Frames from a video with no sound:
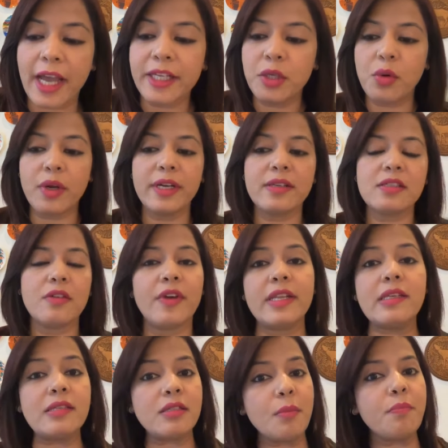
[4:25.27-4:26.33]
I know it is a
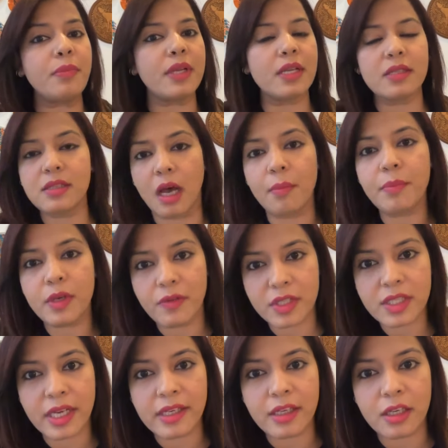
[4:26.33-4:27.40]
very simple example
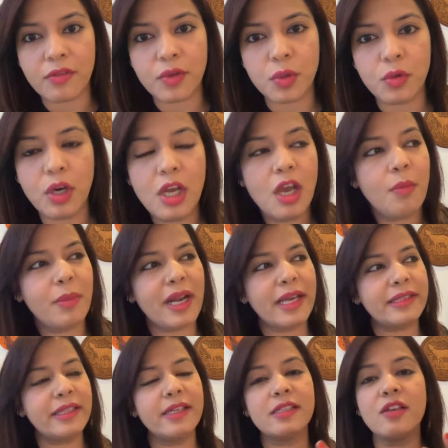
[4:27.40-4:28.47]
which I gave you, but
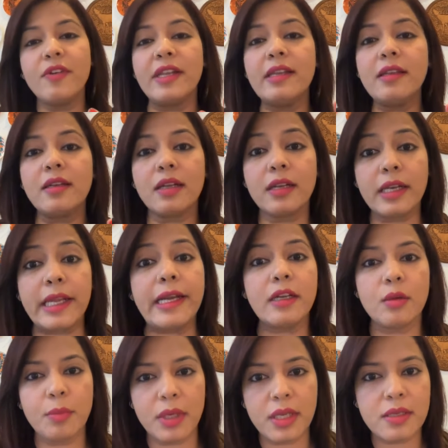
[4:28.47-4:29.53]
I think it's a very
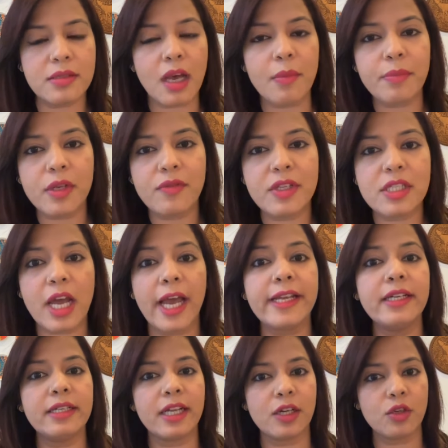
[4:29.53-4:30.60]
relatable example which
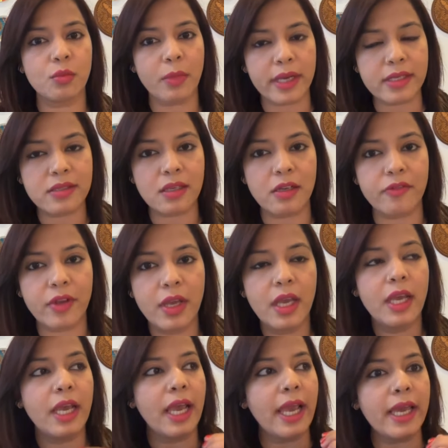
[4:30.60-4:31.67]
I tell to myself.
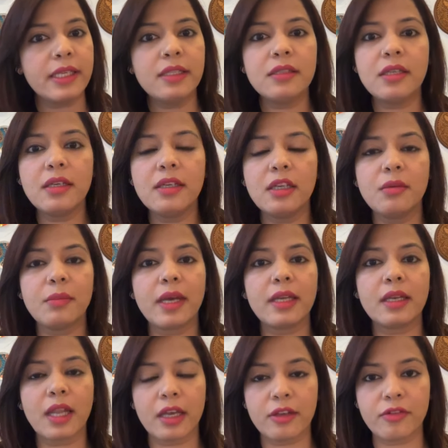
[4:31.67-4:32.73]
Anything in
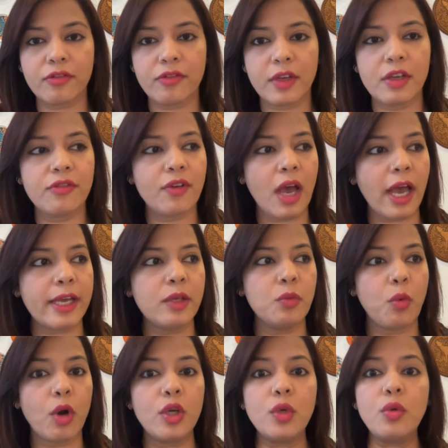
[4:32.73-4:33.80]
my life, if I
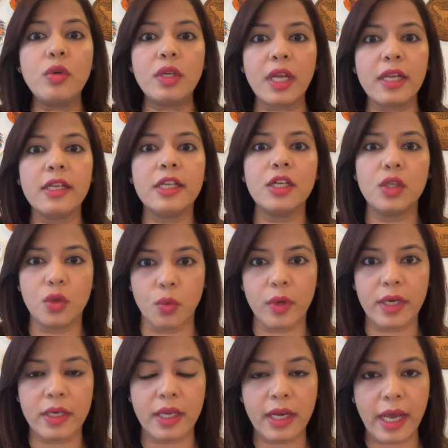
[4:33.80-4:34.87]
want to really
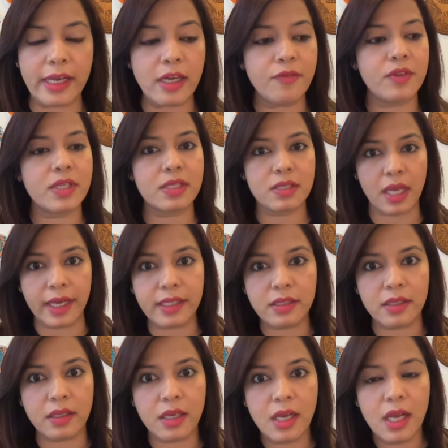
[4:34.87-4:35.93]
do it and I have
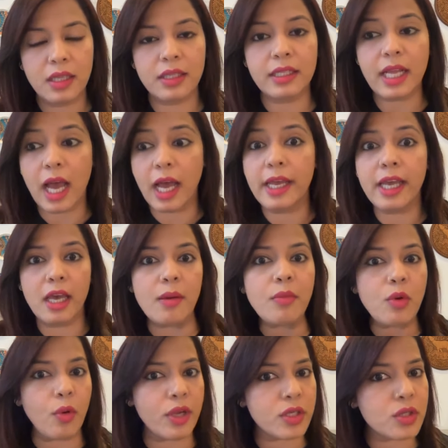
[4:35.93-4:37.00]
decided that I
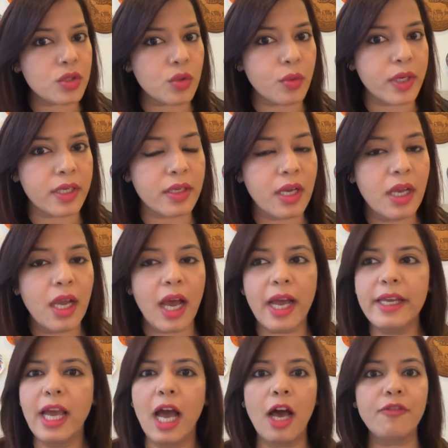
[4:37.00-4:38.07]
am going to do it,
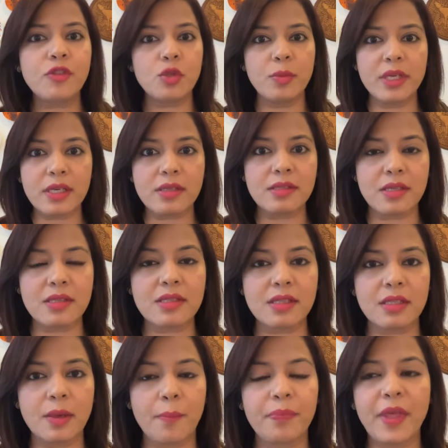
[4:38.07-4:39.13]
I have to be
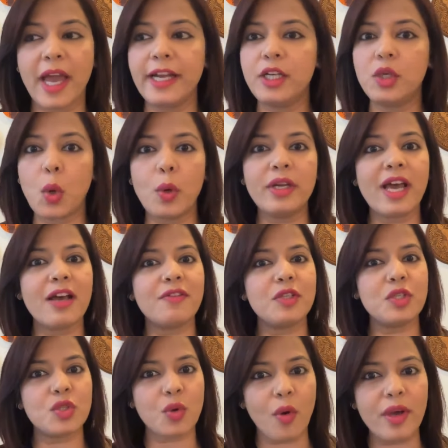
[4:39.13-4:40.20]
consistent. I don't have
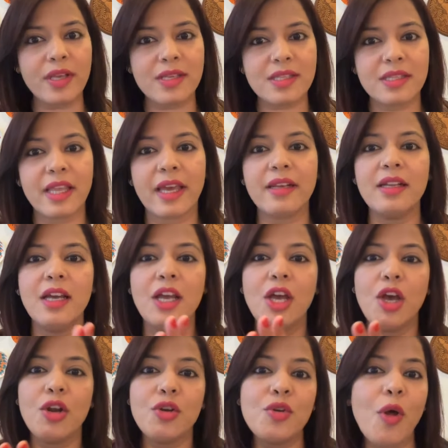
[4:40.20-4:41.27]
a choice then
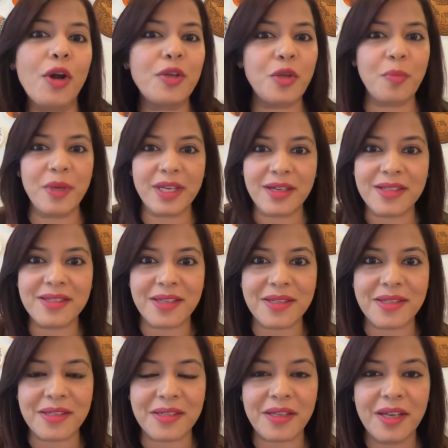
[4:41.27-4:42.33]
not to be
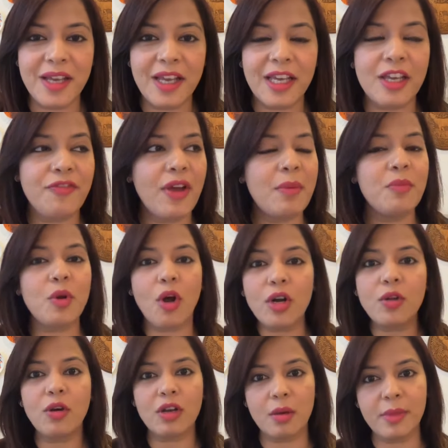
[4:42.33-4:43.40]
consistent. If I'm
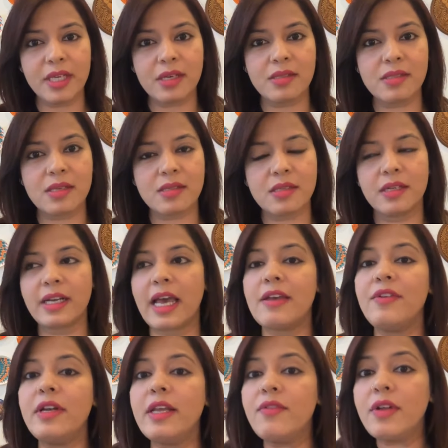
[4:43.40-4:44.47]
not gonna be consistent,
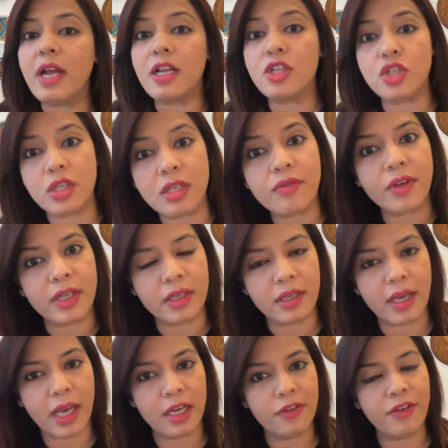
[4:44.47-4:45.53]
I will never achieve it.
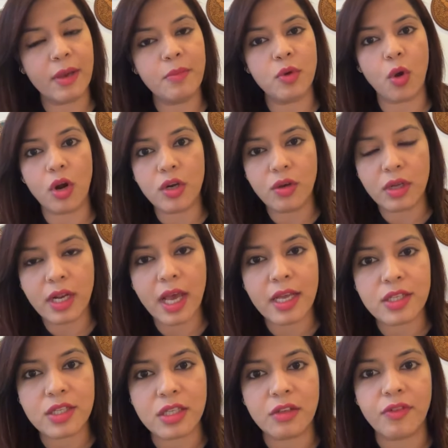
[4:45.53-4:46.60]
And if I'm not
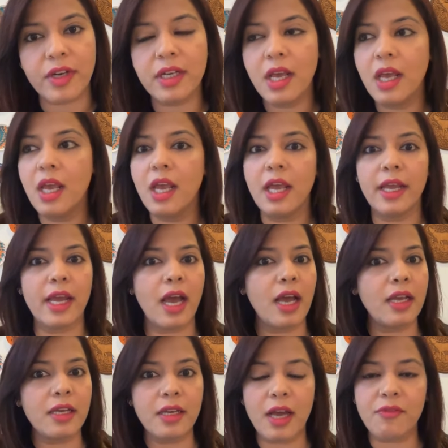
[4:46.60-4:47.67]
gonna achieve it,
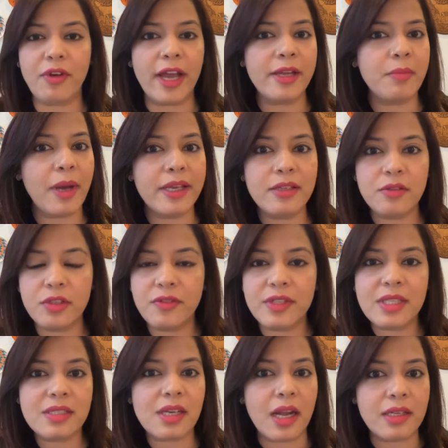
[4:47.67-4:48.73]
why am I
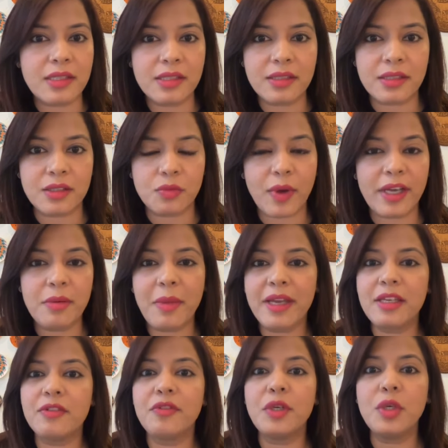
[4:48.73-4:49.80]
even starting it? Why am
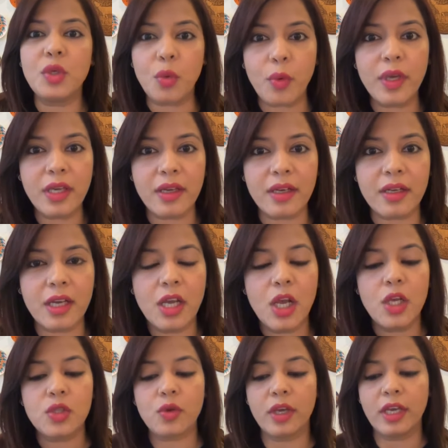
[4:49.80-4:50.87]
I even doing it?
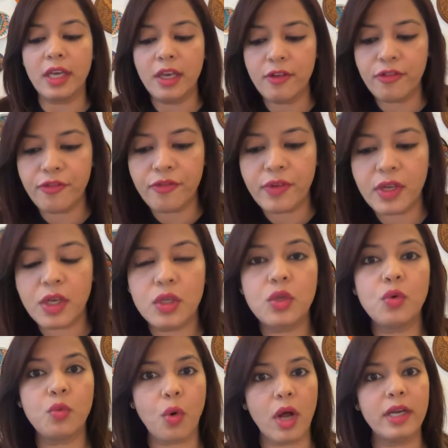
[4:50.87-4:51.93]
So if
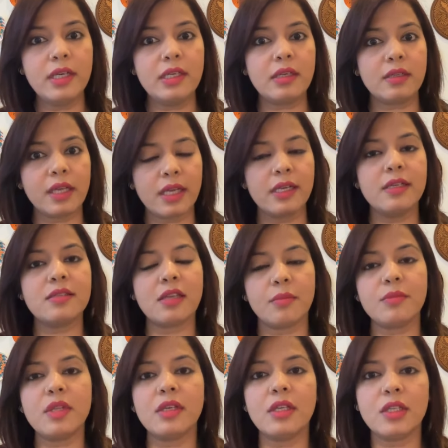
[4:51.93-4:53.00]
you want really
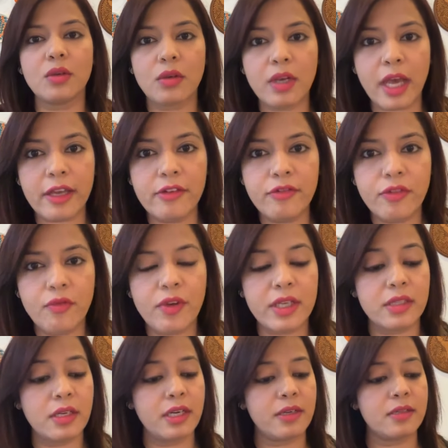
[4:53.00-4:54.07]
something in your life,
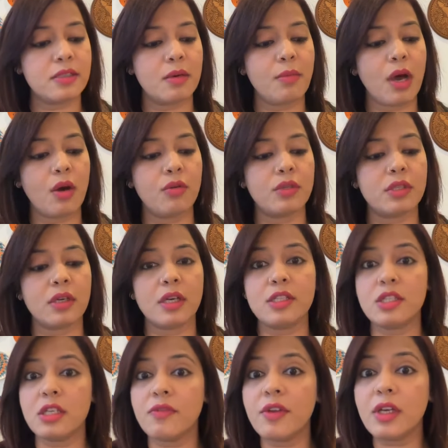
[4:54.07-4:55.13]
whether it is about
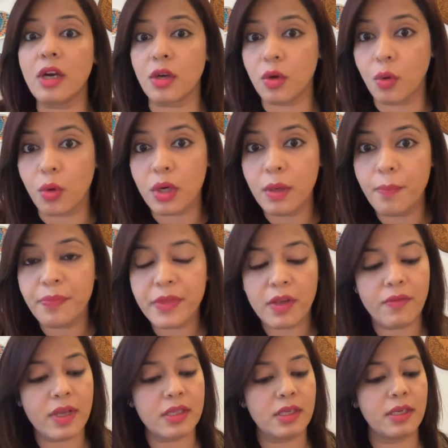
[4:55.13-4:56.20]
achieving a goal,
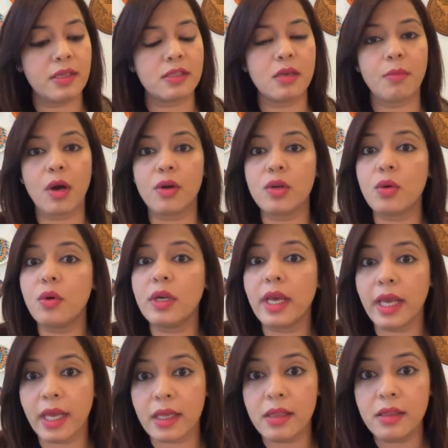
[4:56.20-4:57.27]
whether it is about good
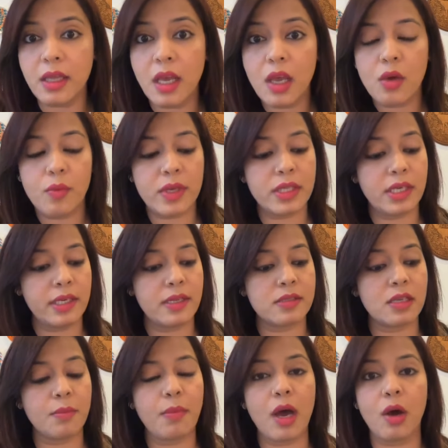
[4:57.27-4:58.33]
health, whether it
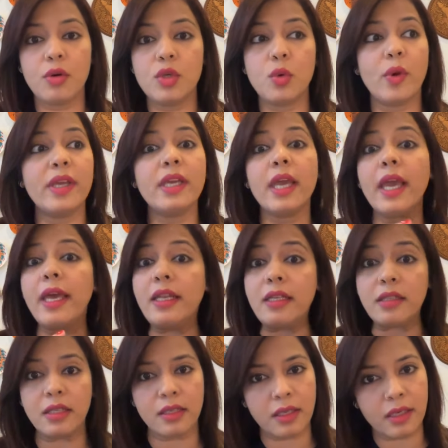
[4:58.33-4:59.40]
is about doing
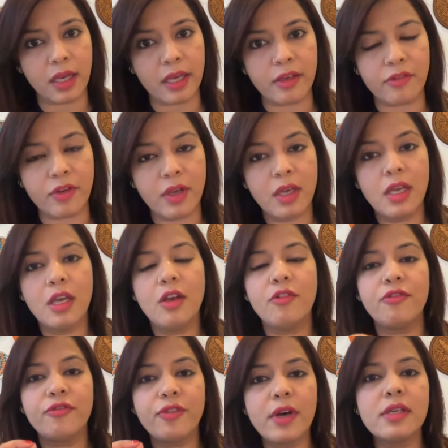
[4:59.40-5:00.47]
anything in life,
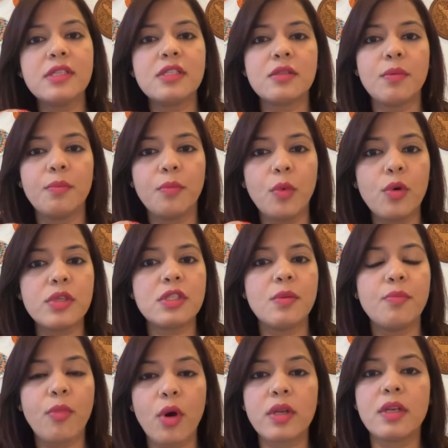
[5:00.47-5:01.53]
first most
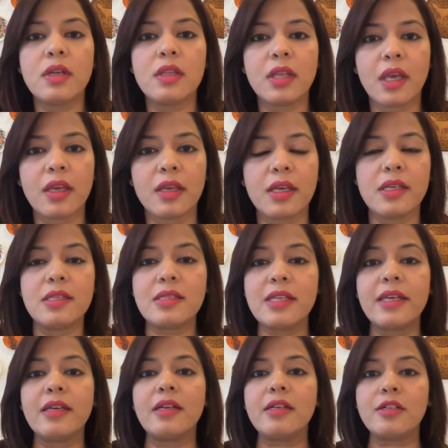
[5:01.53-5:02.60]
important thing is
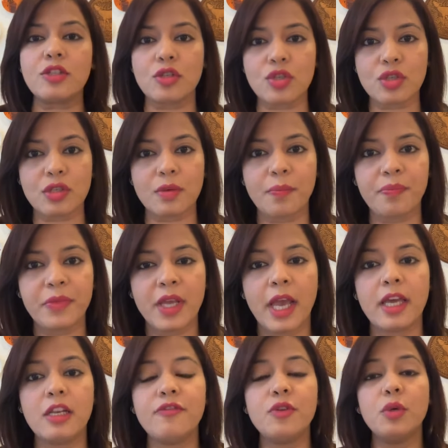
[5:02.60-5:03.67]
take a decision.
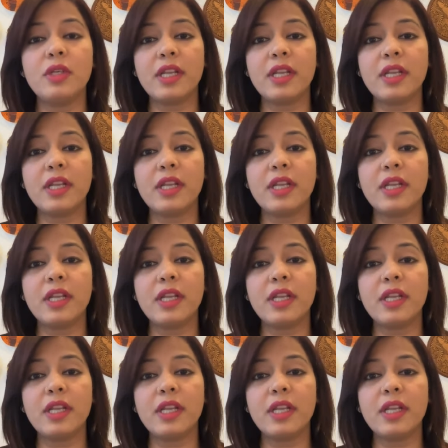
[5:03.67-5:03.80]
And if